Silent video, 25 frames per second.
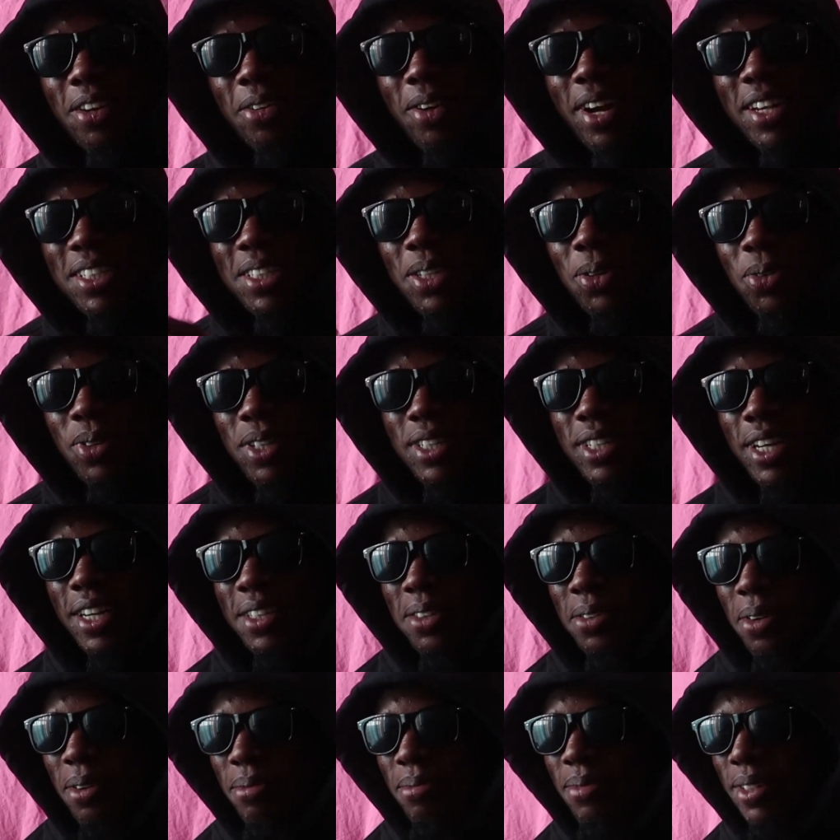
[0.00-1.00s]

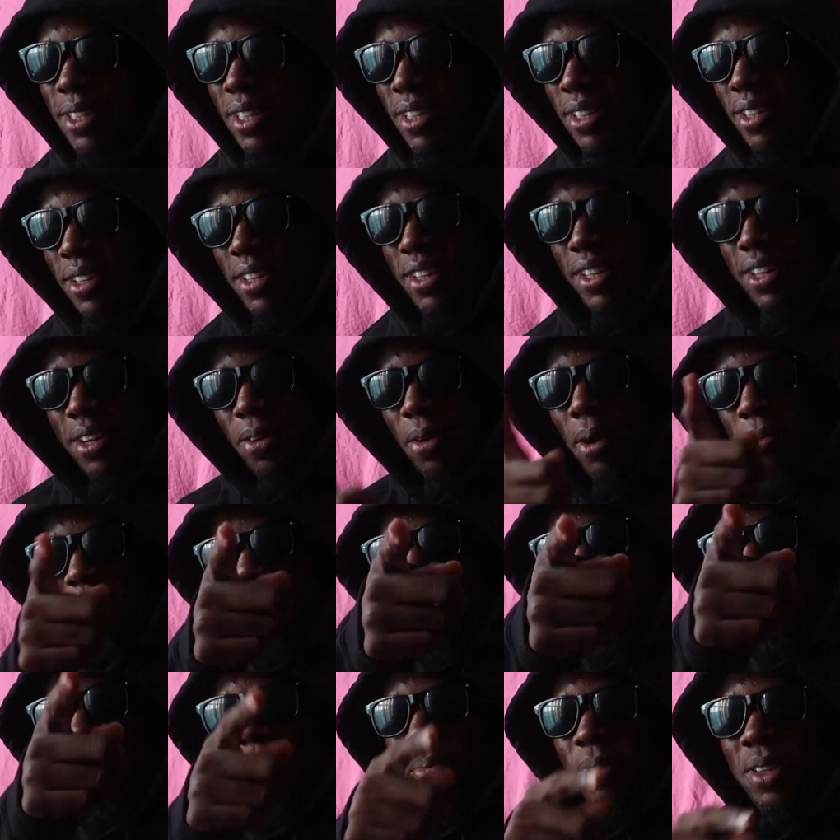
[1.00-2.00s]
RiseClothing.com.
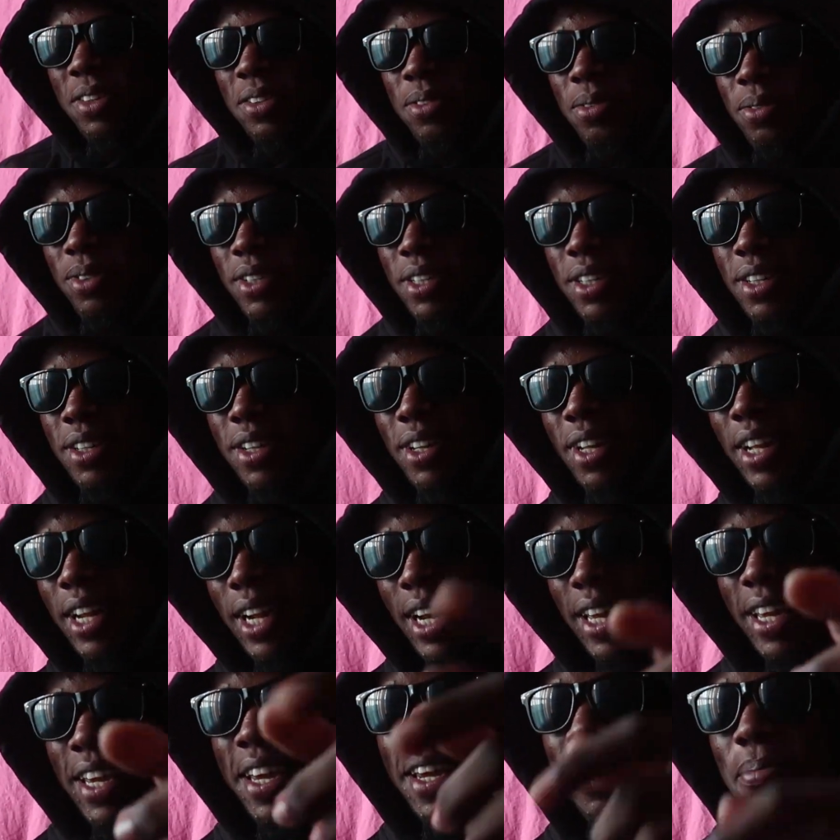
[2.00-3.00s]
Website coming soon.
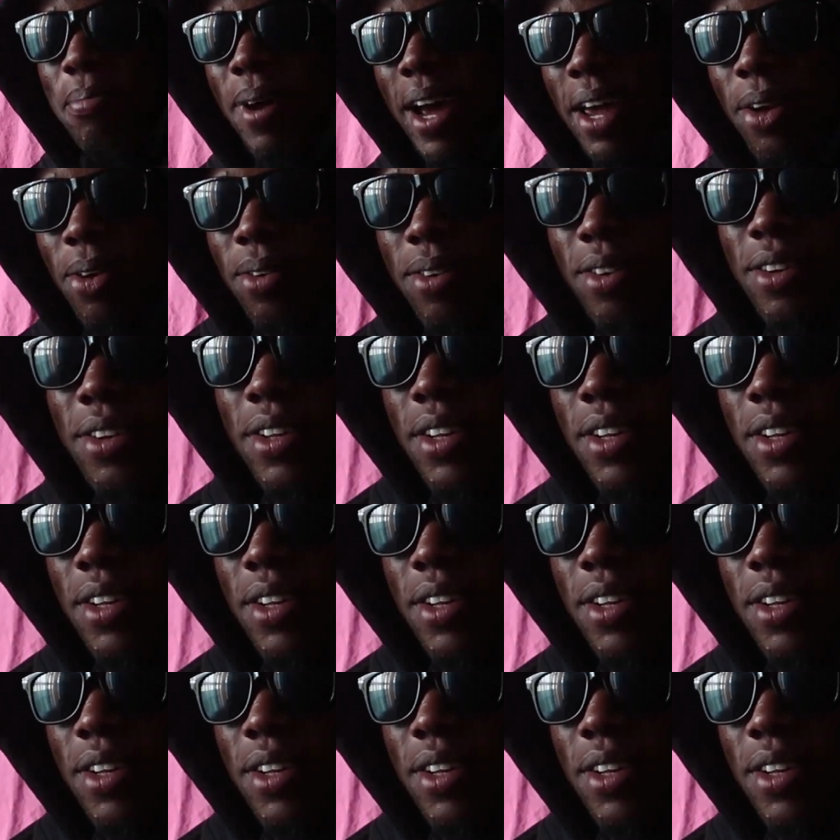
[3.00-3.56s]
Link in bio.